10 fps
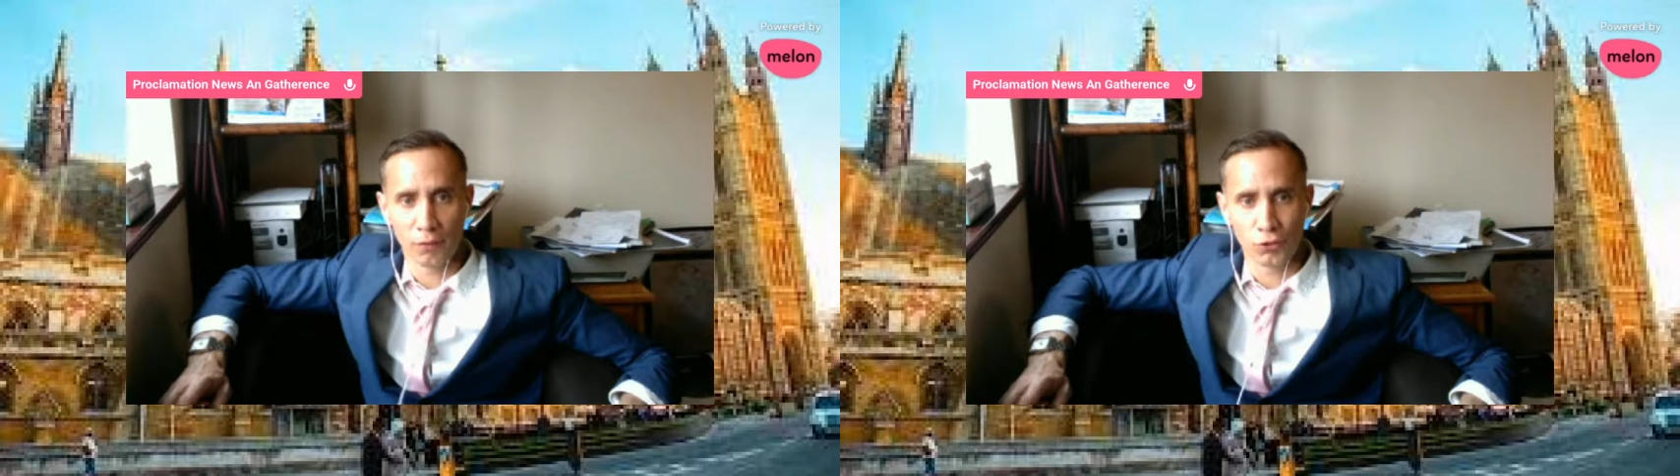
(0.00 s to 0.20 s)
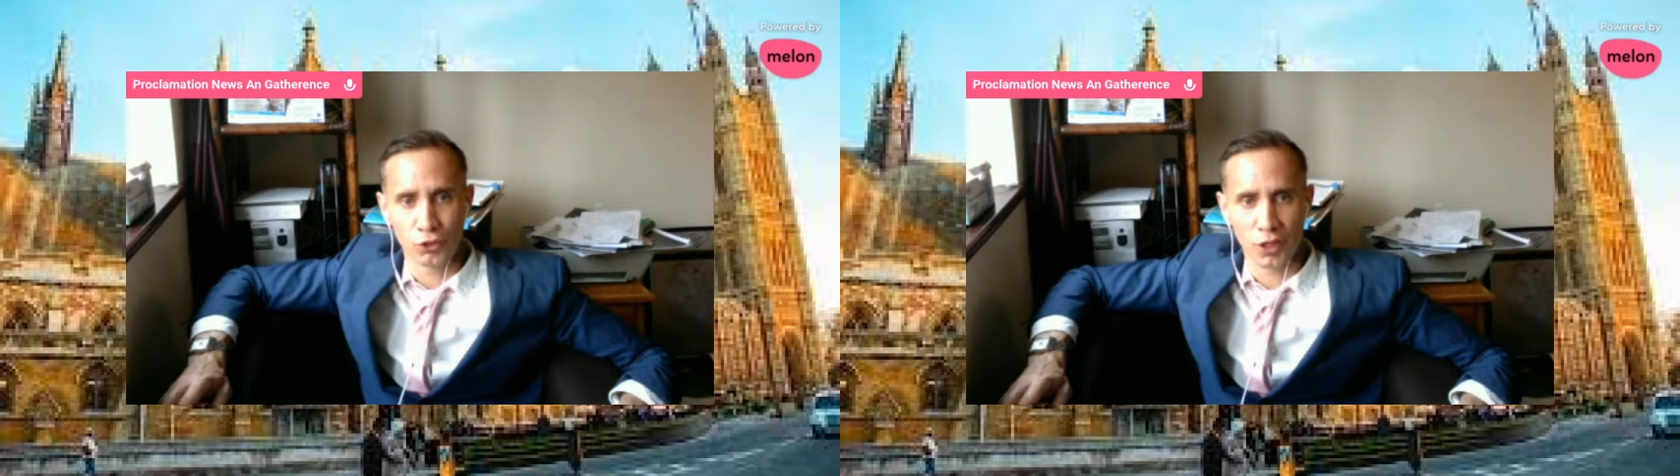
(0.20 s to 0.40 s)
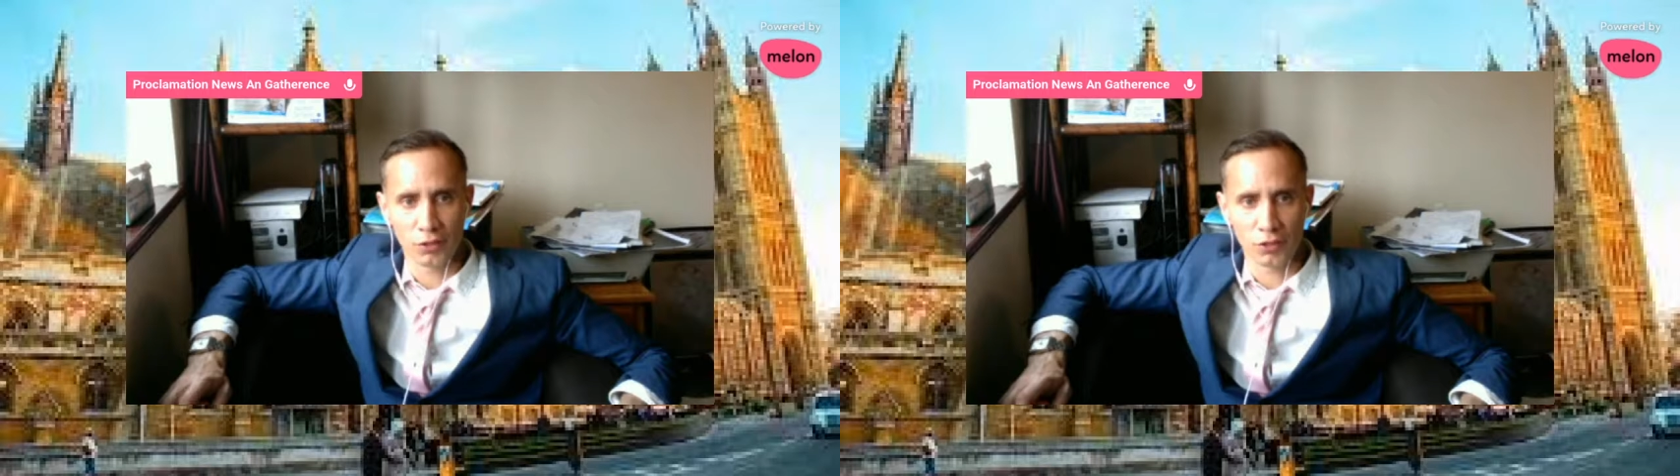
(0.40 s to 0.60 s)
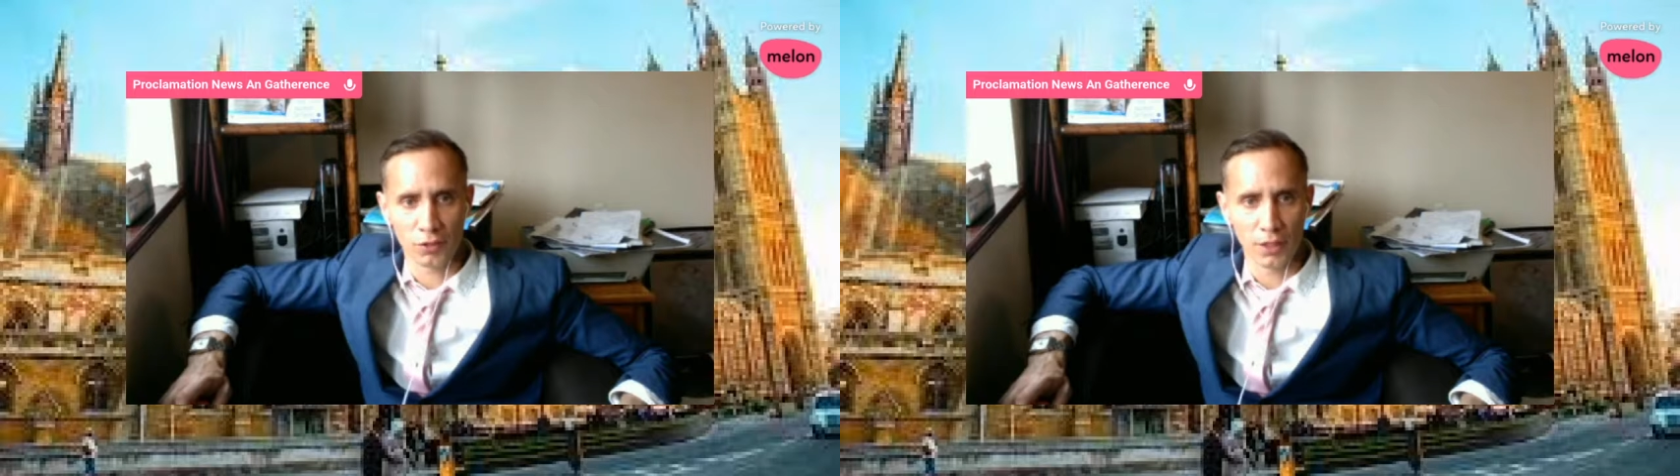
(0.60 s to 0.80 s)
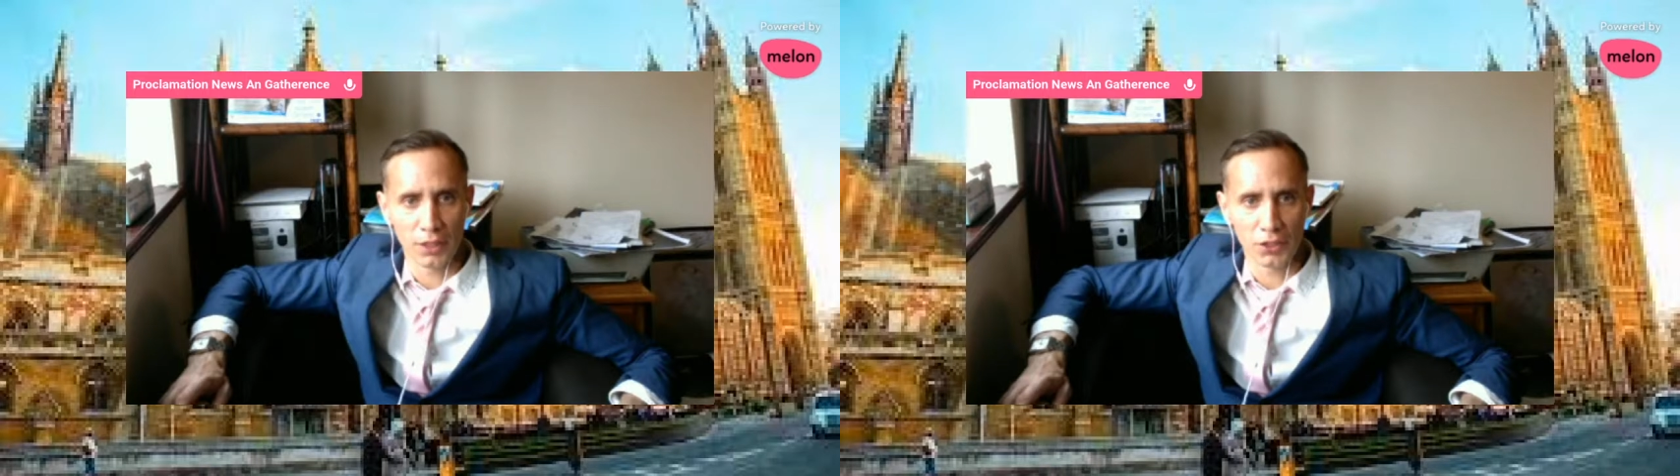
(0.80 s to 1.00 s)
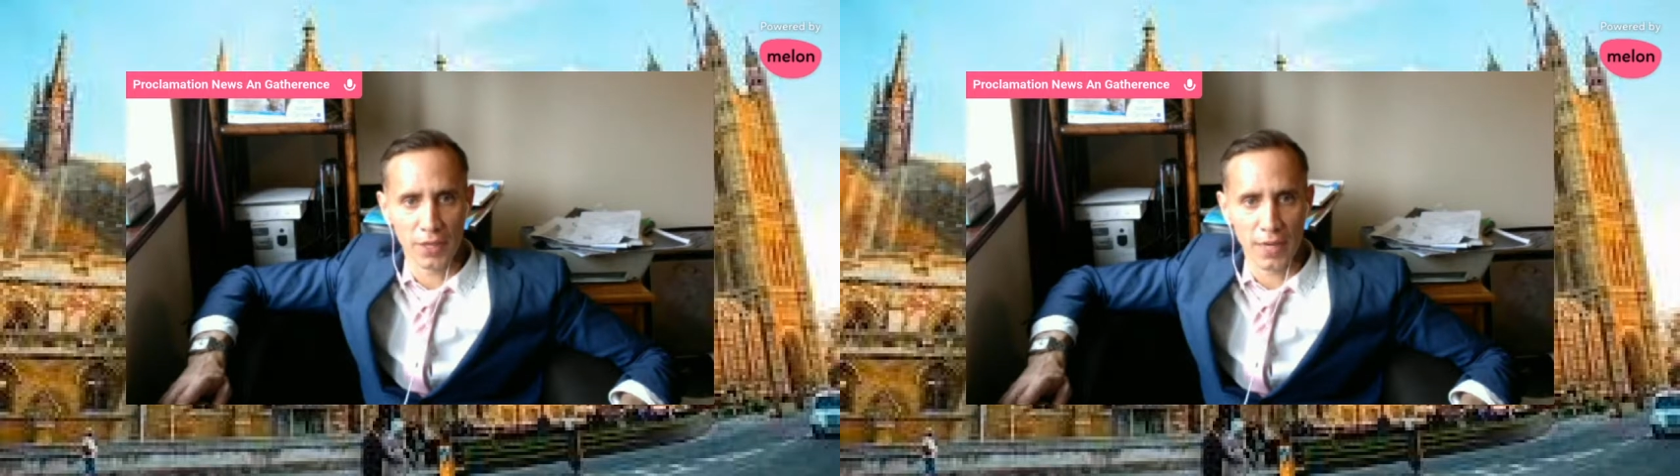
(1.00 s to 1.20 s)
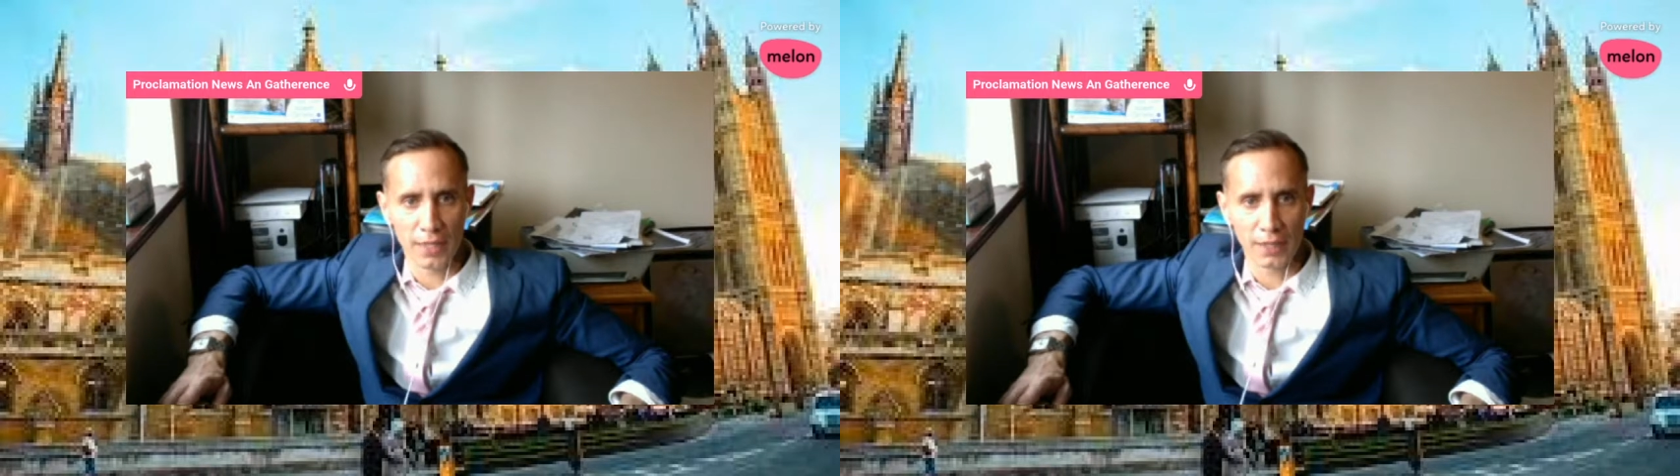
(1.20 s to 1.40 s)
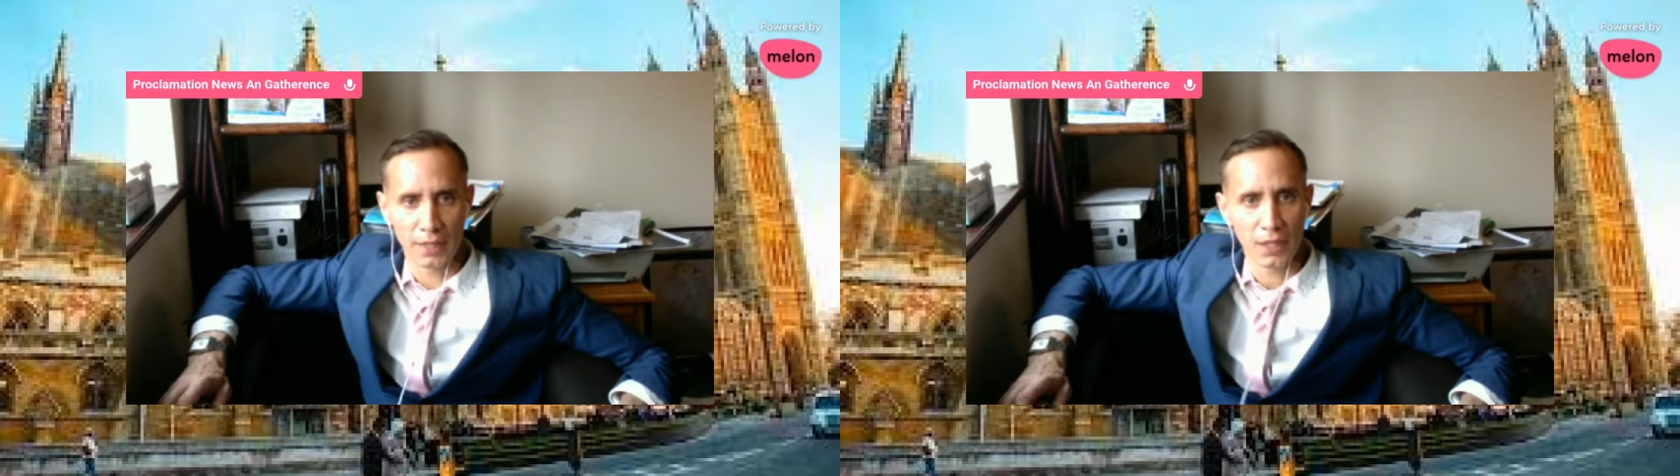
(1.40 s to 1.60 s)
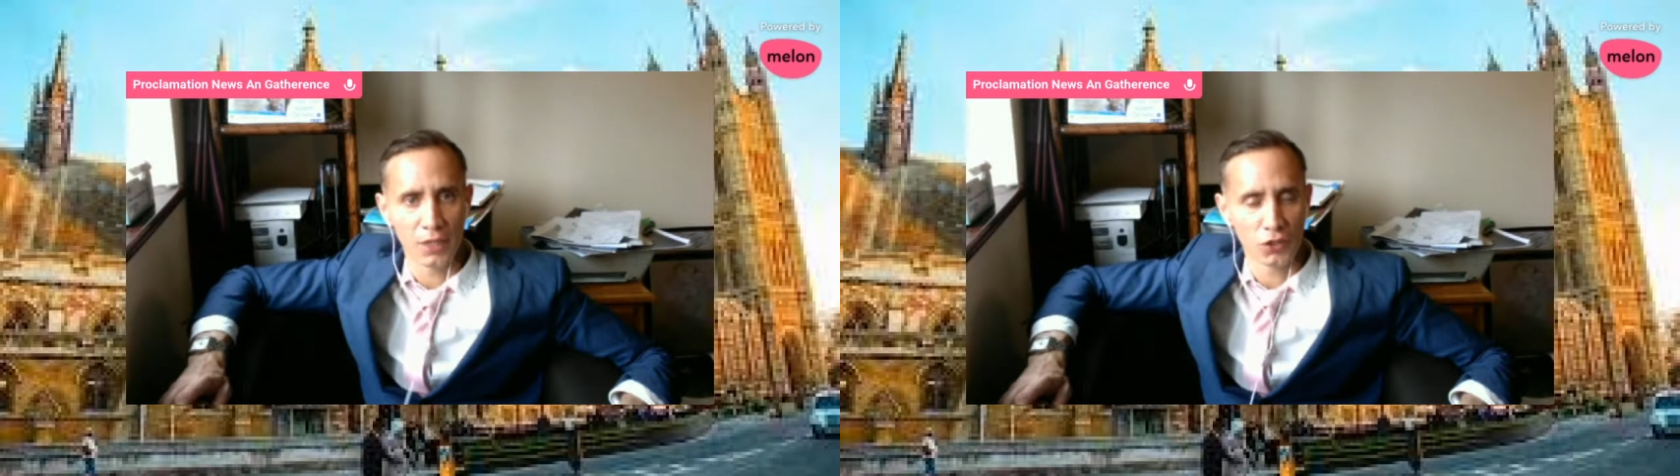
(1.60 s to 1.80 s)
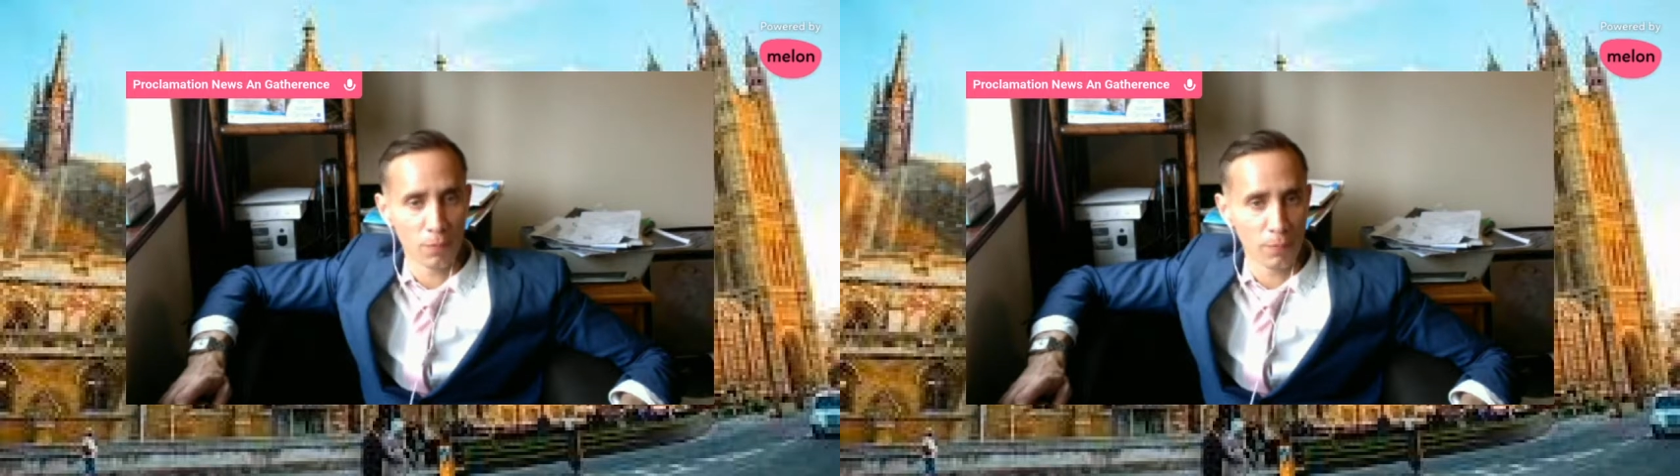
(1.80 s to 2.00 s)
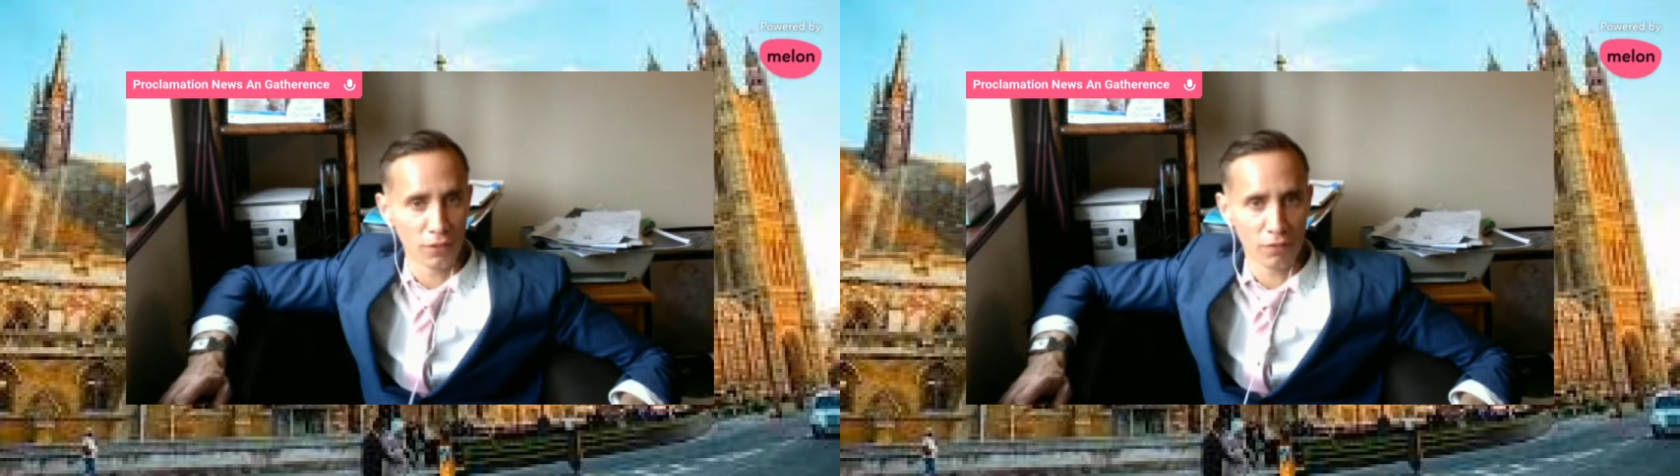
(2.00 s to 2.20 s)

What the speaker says: Secretary Lisa Nandy said Mr.